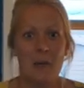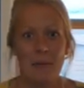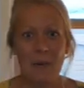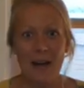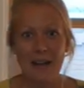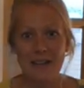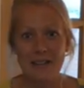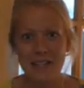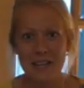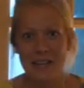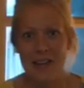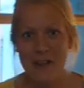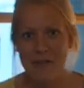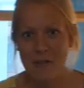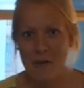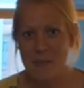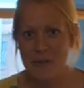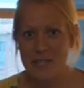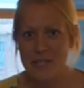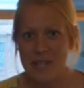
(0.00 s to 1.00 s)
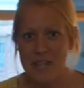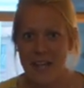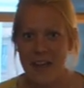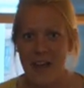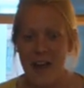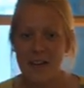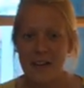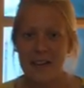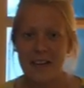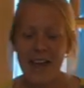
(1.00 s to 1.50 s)
Well done,
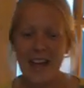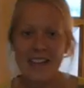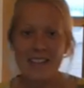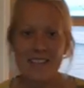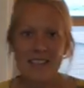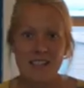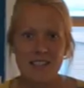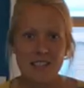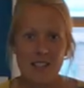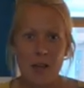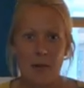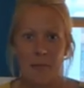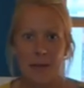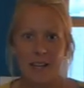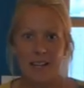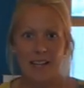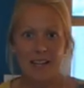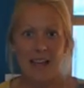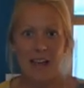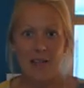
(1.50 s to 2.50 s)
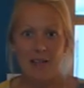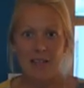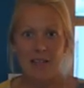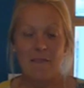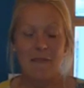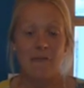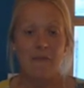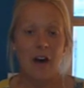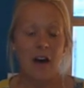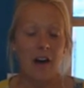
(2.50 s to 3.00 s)
everybody. Okay, this time we're going to count
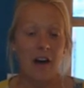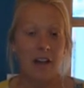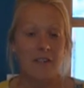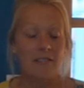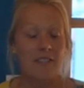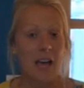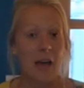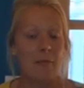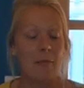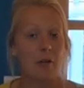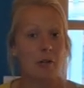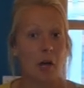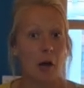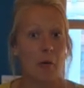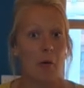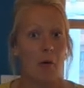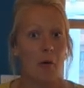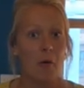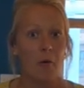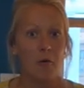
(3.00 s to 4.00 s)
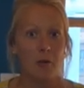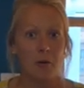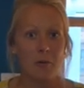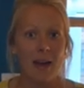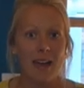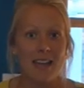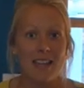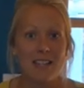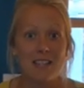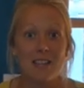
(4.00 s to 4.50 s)
in 5s and we'll go all the
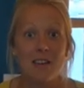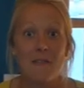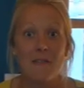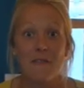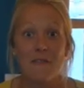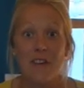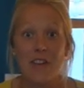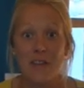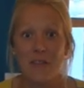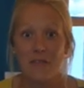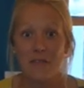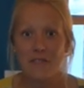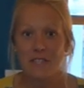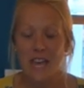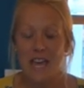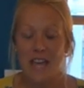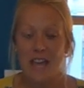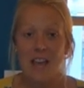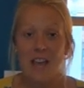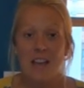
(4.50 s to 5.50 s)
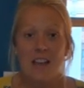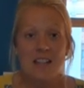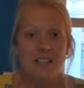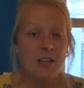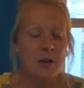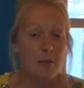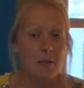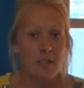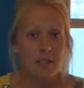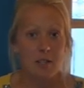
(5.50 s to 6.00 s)
way to 50.
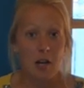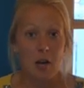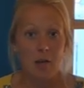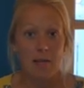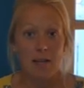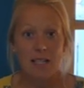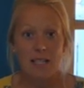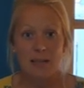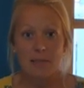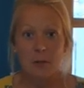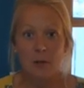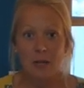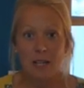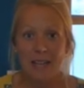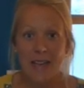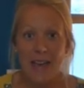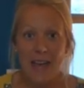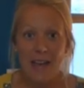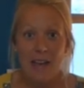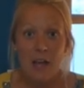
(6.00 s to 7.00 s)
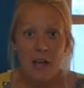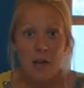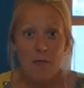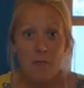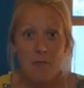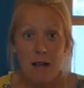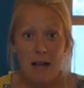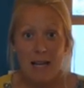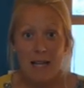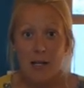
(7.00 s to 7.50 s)
So we'll start really small again,
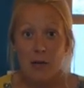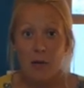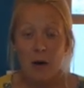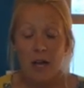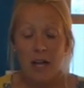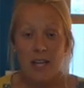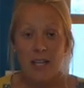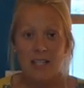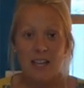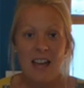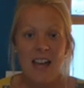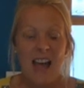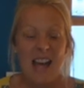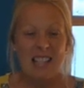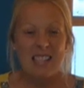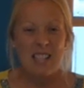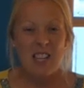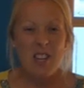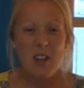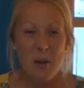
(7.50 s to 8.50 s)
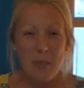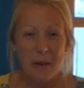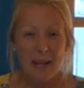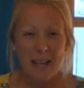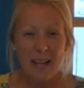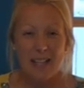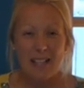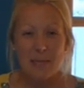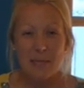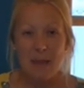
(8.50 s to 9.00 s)
really quiet. As the
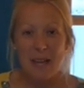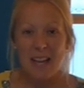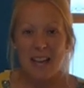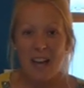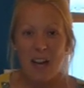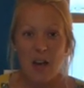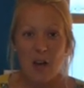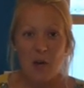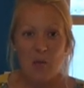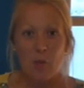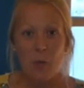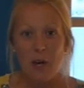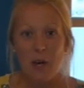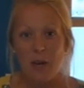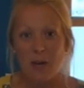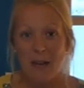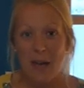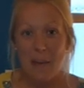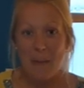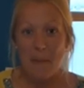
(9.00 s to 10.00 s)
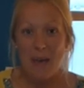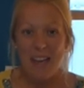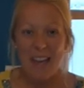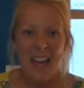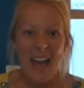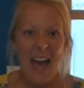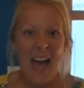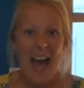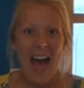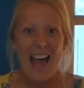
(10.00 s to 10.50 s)
number gets bigger, we'll get
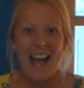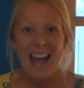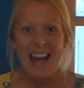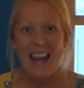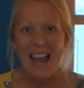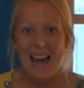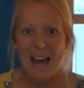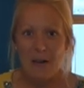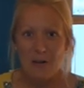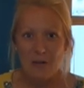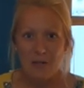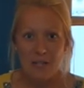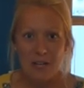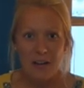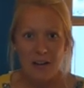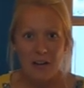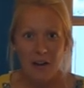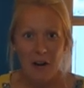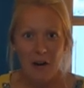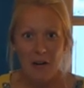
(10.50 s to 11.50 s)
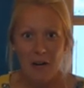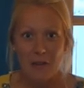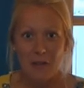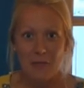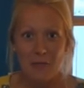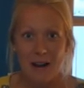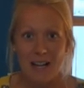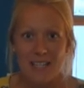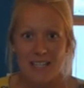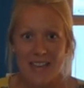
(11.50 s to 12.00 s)
bigger and louder. Are
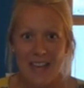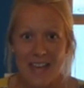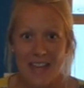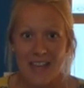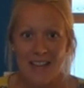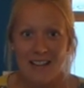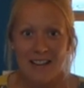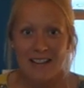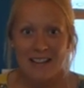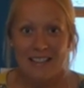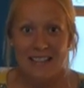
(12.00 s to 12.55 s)
you ready?